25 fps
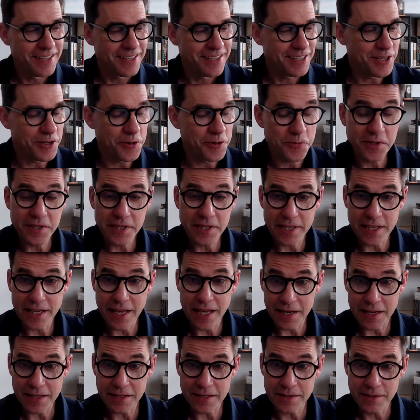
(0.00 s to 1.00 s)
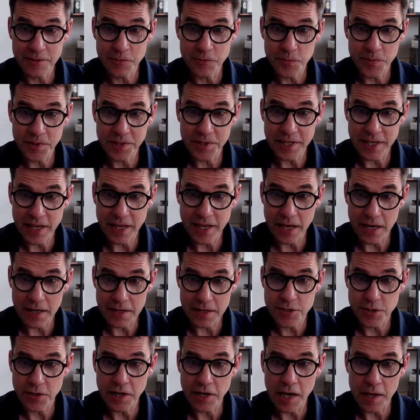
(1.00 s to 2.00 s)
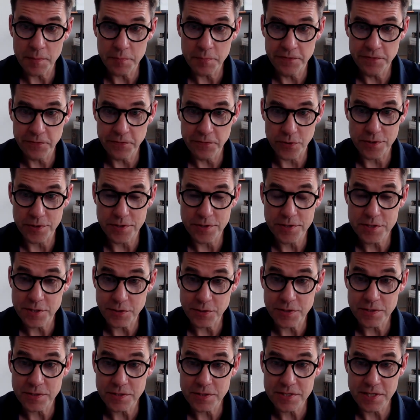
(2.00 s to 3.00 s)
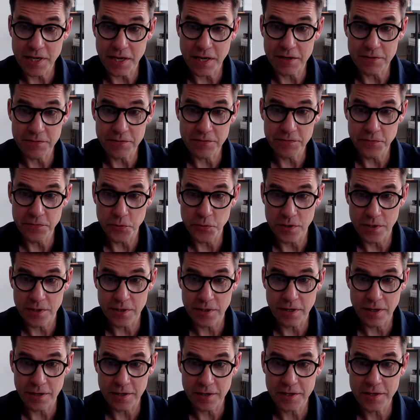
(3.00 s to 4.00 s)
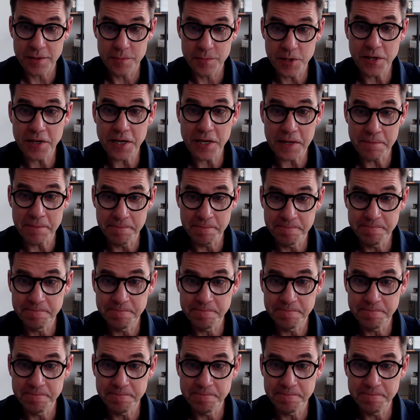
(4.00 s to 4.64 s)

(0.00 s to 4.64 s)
really get it stood up for students and for our community.